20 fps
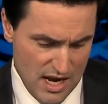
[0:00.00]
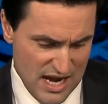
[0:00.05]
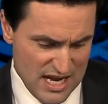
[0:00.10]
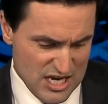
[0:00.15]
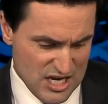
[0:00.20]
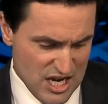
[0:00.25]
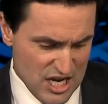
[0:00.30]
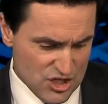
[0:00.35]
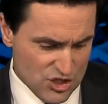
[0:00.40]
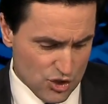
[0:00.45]

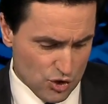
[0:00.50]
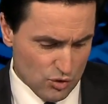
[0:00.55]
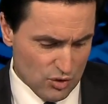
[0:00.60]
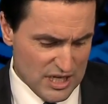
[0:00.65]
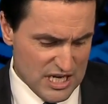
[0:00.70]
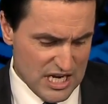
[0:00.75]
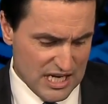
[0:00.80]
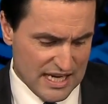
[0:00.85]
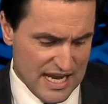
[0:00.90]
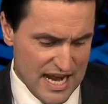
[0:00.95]
Initial
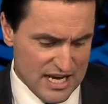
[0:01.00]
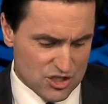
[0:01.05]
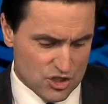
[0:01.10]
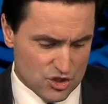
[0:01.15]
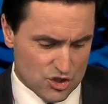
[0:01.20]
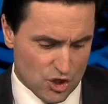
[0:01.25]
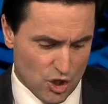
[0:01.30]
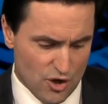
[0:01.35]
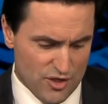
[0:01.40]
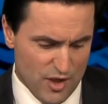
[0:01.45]

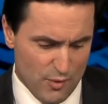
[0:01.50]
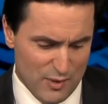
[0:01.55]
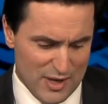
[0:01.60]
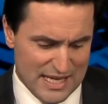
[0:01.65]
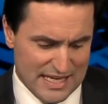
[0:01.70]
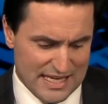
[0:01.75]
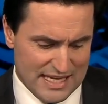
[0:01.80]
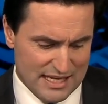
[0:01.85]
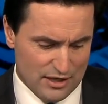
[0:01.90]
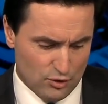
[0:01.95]
indications are that
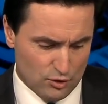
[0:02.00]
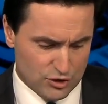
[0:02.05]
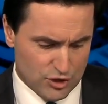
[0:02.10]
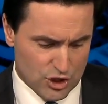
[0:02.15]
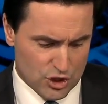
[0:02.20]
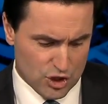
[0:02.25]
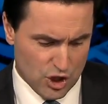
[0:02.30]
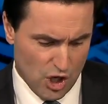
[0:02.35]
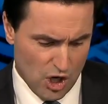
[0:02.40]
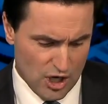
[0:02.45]
we killed
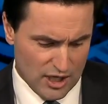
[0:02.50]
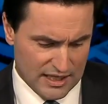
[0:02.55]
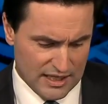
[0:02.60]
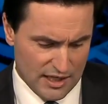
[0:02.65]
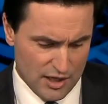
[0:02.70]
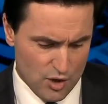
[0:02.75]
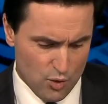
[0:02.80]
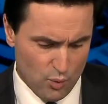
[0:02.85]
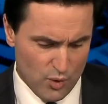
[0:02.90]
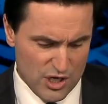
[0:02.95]
the
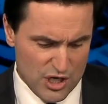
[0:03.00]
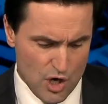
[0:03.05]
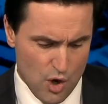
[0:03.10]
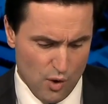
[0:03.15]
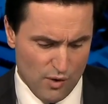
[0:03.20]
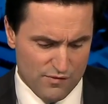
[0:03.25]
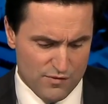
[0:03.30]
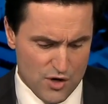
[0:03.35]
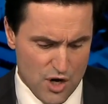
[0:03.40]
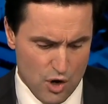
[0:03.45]
target. We
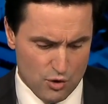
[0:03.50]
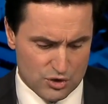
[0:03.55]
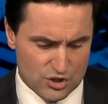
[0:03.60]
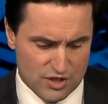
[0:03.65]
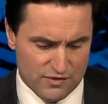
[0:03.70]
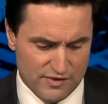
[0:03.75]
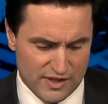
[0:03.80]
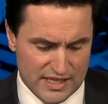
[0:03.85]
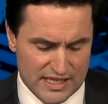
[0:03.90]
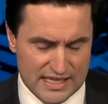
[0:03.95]
know of no
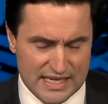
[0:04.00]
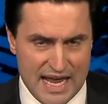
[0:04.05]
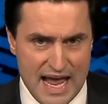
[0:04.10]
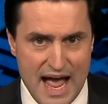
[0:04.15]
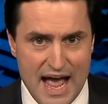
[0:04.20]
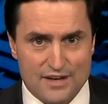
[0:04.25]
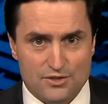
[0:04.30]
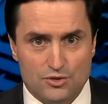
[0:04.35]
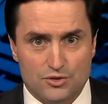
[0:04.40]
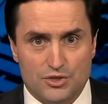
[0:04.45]
civilian
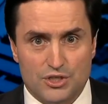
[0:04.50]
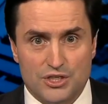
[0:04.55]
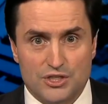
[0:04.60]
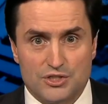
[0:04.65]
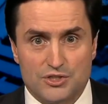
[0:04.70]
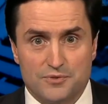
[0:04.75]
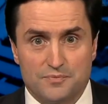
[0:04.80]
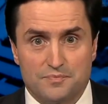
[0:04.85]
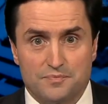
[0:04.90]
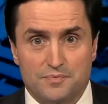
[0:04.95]

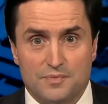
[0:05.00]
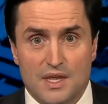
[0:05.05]
casualties.